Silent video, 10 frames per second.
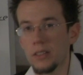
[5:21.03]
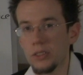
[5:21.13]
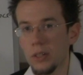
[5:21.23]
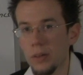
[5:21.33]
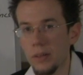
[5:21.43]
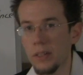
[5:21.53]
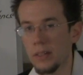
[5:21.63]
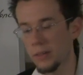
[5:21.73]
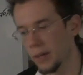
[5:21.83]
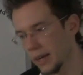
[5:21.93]
So
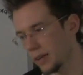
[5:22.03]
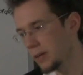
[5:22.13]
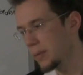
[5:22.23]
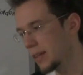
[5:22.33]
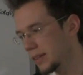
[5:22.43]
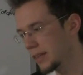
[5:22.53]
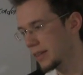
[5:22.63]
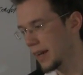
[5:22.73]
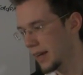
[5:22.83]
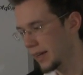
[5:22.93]
you can write out your melody
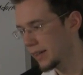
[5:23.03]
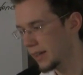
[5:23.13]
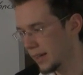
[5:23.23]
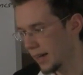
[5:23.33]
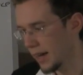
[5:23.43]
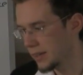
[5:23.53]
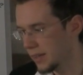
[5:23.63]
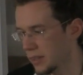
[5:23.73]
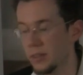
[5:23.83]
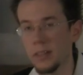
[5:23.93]
in A, and
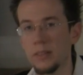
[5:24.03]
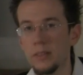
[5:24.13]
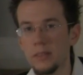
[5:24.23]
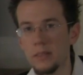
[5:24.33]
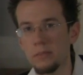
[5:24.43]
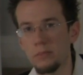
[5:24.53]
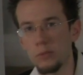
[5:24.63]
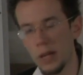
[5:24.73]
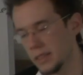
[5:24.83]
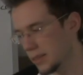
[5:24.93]
then you can
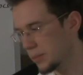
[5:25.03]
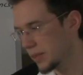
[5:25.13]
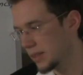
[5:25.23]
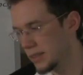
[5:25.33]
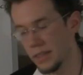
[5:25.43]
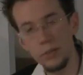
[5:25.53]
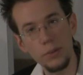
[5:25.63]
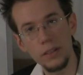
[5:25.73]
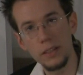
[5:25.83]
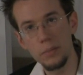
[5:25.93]
write something
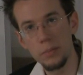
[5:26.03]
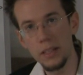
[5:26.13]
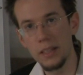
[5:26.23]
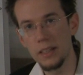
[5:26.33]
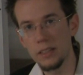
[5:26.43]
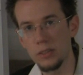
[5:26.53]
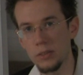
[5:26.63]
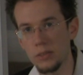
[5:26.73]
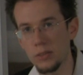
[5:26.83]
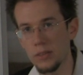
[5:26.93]
different in B,
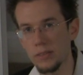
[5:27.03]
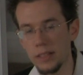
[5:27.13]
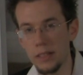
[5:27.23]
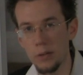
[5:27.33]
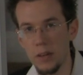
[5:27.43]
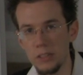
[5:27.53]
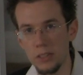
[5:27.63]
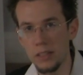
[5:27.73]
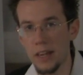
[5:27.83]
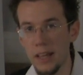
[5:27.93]
so it's sort of like a
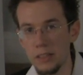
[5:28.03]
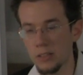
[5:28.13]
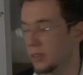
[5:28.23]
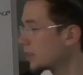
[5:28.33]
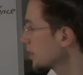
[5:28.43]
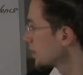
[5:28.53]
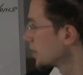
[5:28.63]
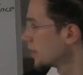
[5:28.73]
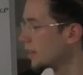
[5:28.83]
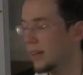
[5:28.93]
question and answer,
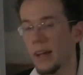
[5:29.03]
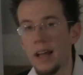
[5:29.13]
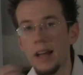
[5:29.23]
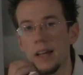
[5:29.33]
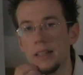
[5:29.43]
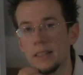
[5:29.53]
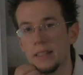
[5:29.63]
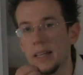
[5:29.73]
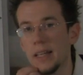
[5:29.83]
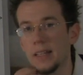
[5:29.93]

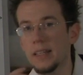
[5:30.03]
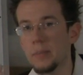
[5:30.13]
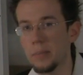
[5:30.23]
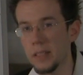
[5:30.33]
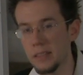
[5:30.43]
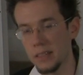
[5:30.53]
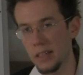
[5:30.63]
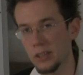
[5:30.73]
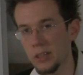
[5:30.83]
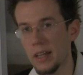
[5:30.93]
and then the B
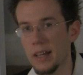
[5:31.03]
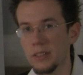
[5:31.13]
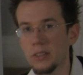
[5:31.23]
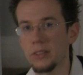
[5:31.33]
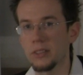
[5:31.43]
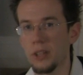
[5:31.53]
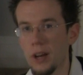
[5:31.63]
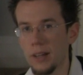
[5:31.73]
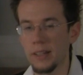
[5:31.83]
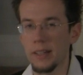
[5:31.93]
section ends on the
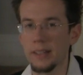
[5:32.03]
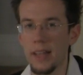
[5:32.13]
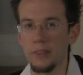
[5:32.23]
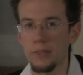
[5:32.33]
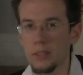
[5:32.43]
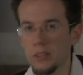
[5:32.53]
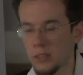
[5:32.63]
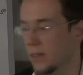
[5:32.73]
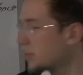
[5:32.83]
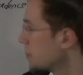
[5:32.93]
tonic, and that
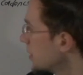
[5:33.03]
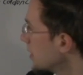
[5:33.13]
finishes off the